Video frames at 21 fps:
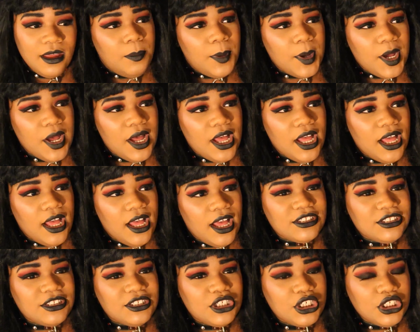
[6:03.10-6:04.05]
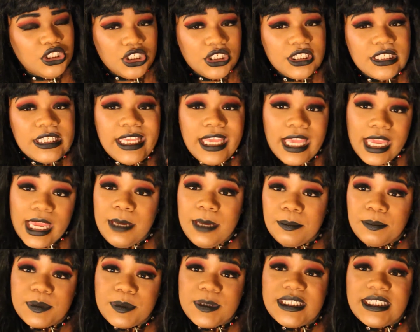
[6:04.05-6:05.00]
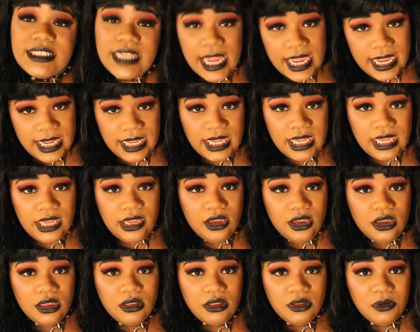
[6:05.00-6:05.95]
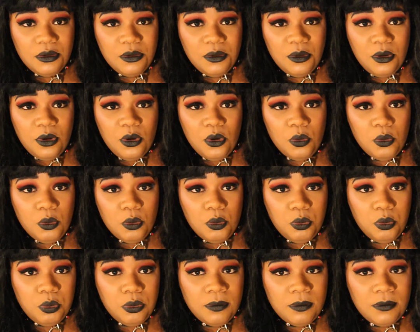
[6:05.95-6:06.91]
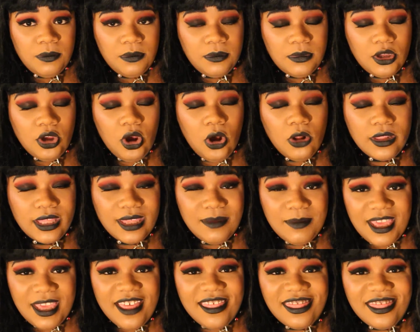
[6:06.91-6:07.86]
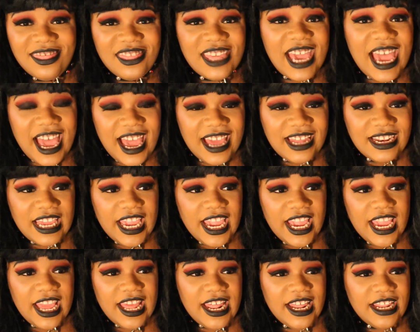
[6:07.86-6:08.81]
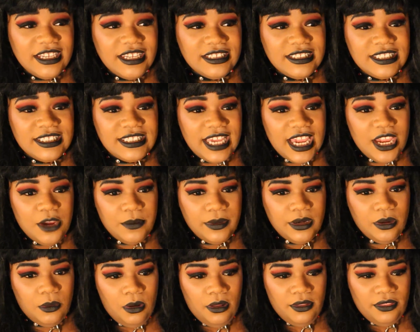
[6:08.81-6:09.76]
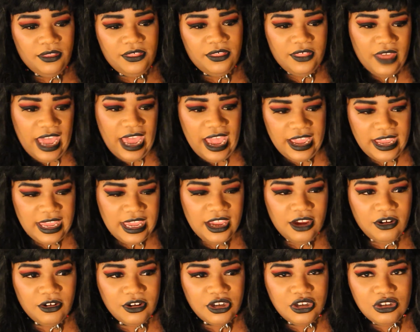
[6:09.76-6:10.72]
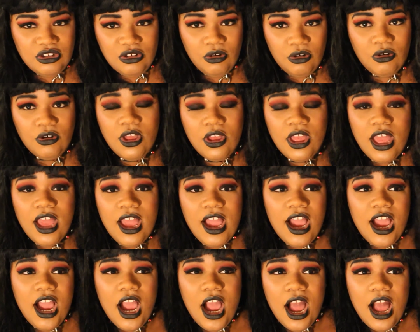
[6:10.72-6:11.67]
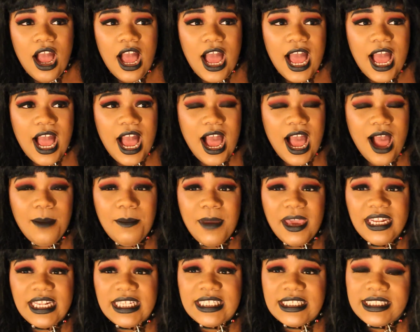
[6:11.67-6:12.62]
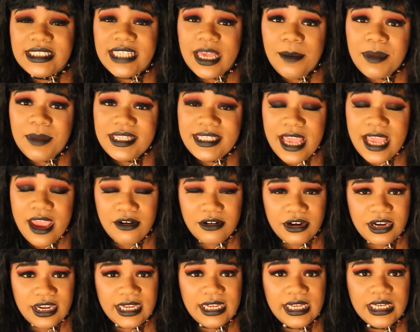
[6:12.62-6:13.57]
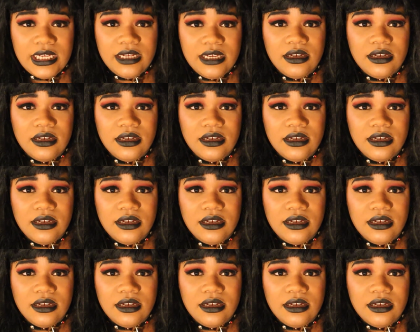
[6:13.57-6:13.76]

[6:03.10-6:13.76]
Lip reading: but to just keep saying, calling me a that and saying we don't want that here and I'm at a cemetery.